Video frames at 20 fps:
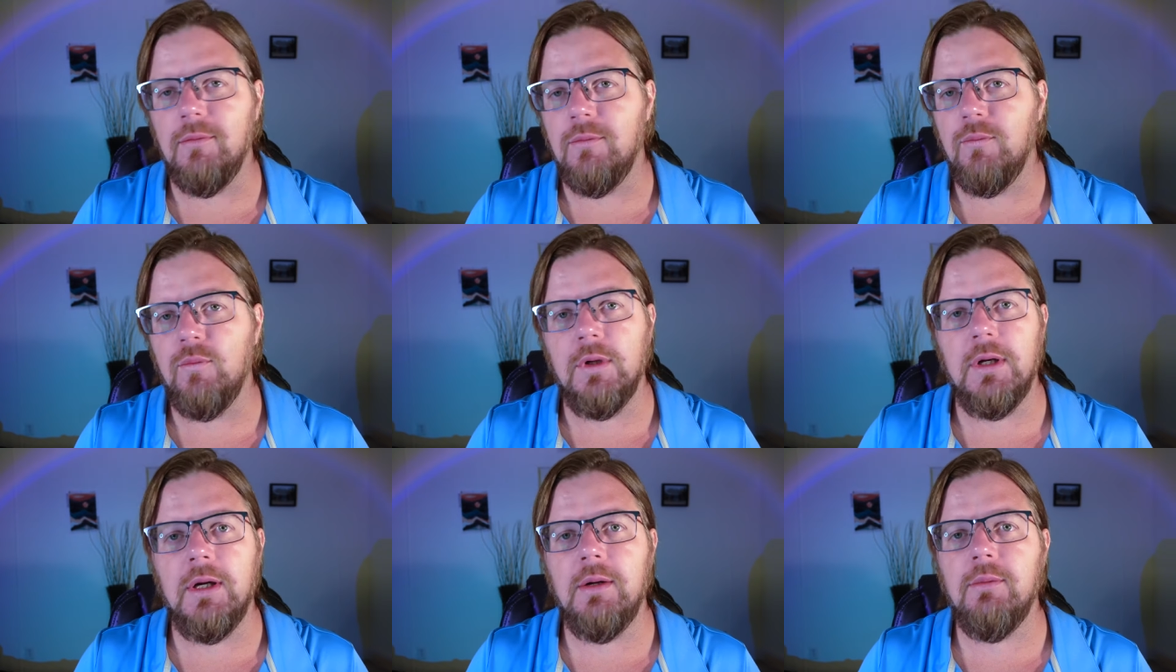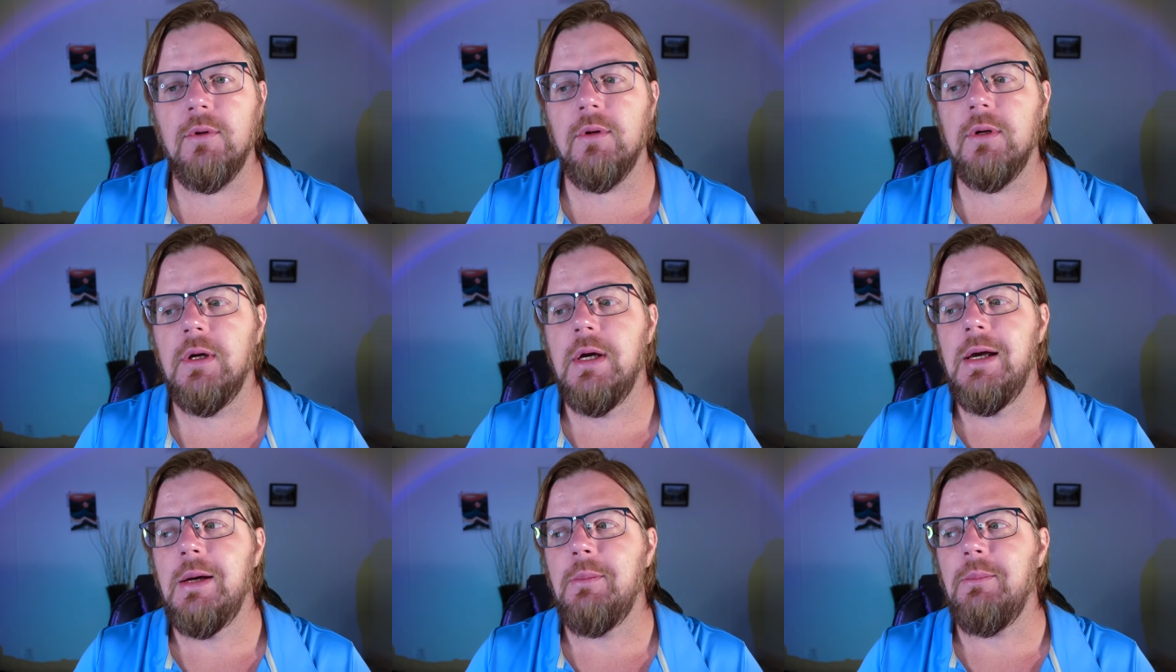
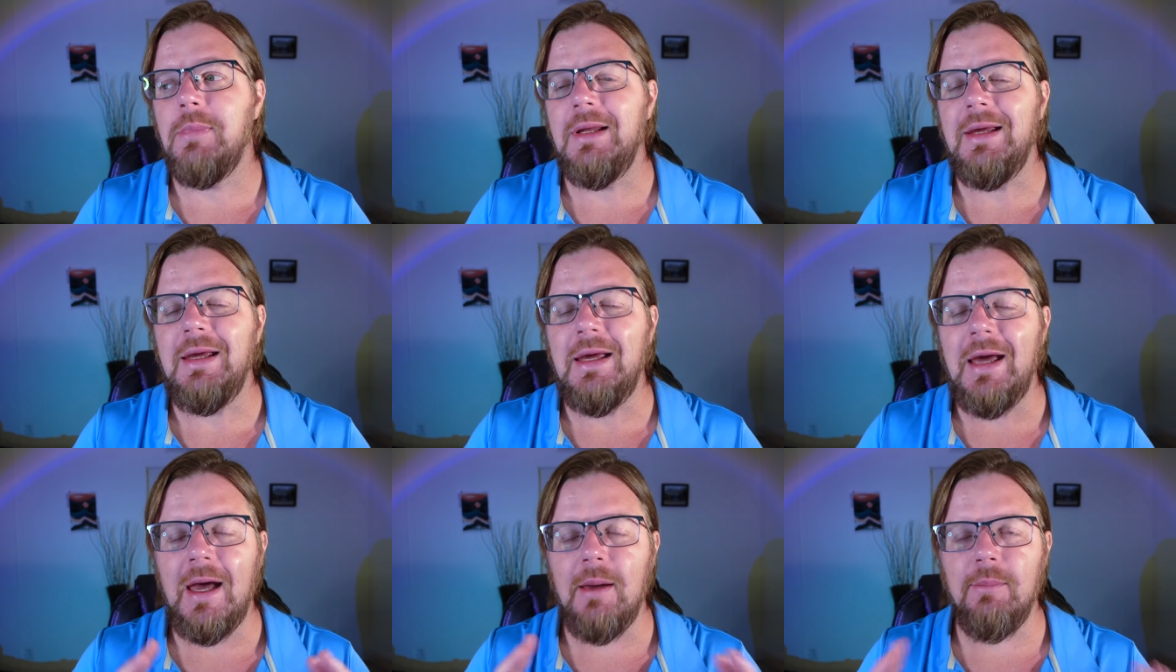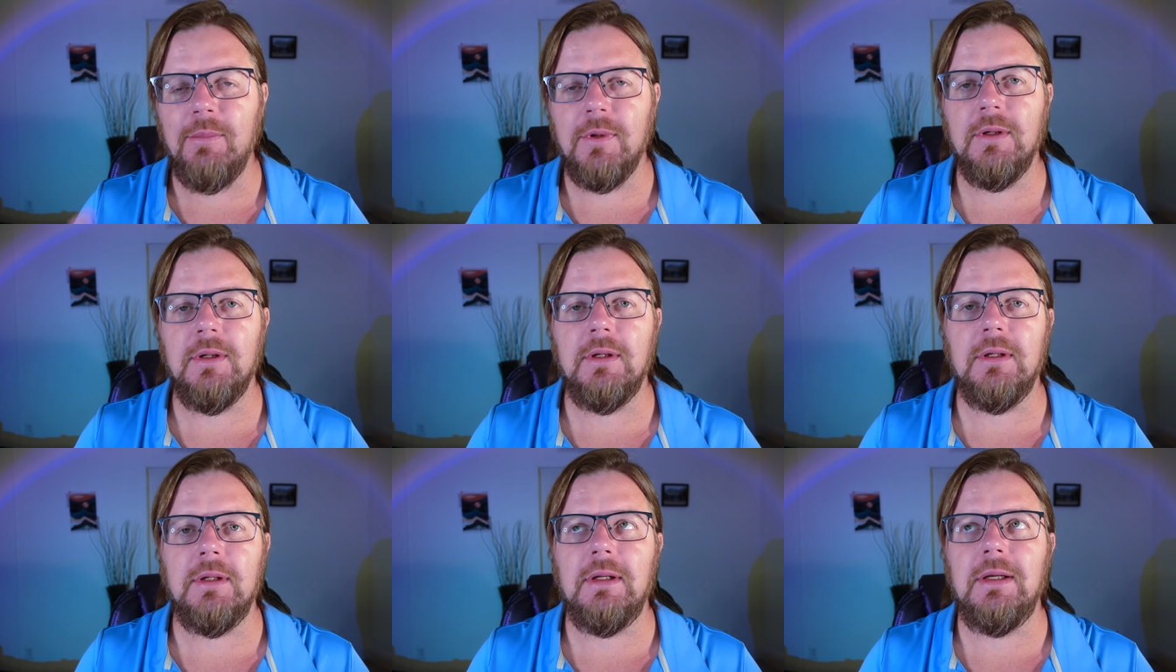whatever, but it
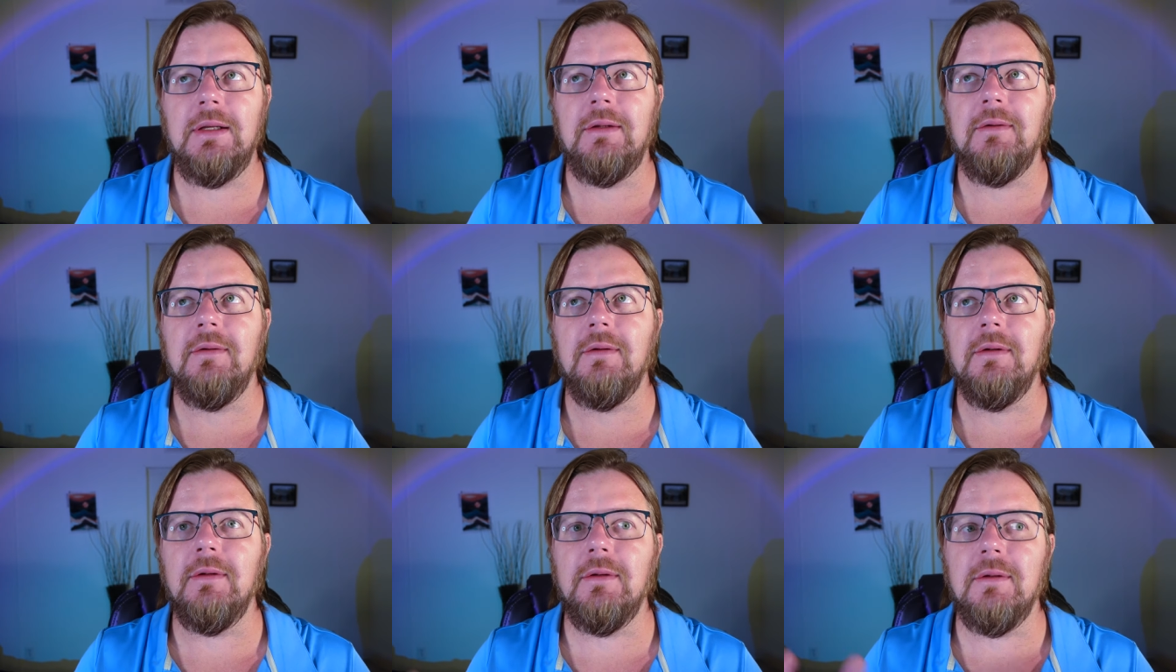happened, it,